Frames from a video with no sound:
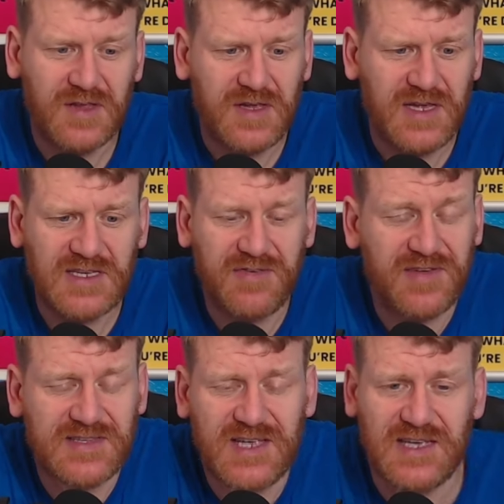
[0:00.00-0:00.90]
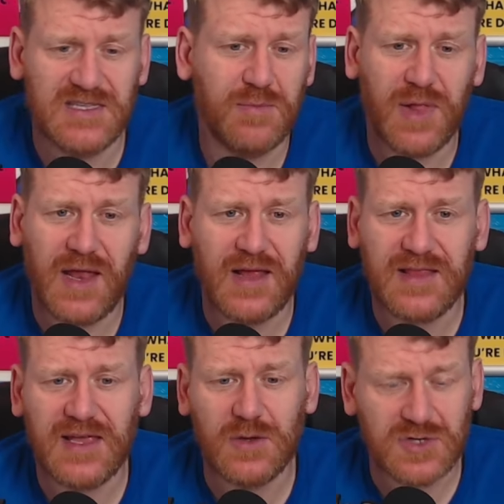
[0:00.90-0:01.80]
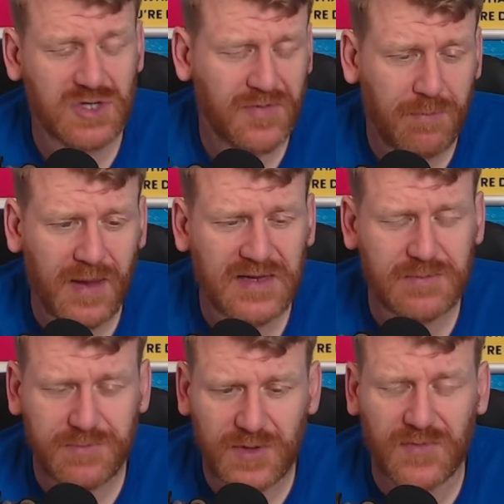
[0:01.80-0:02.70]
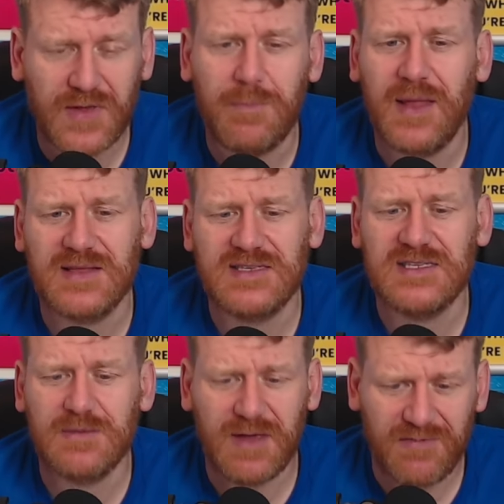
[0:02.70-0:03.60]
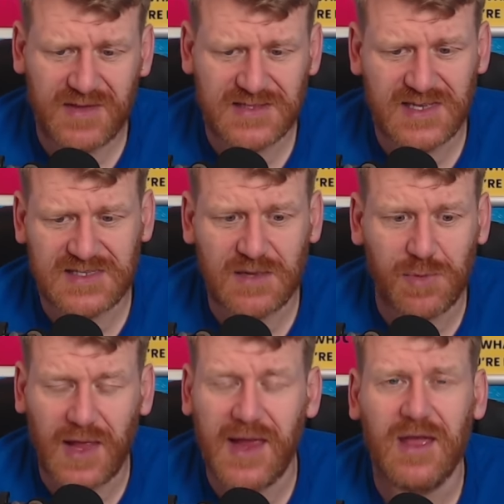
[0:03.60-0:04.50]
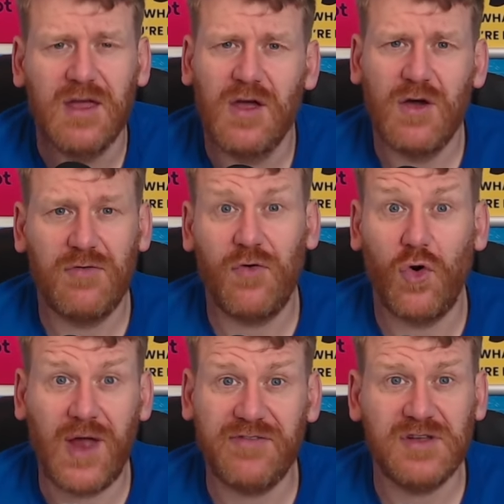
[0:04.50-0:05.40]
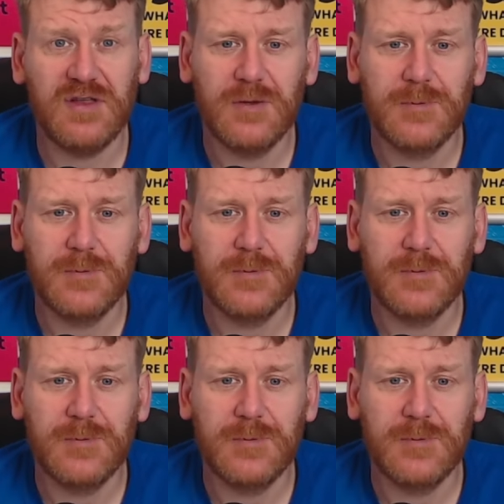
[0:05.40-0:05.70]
He's a fantastic player, I think, or he's got got the ability to be a fantastic player for Everton.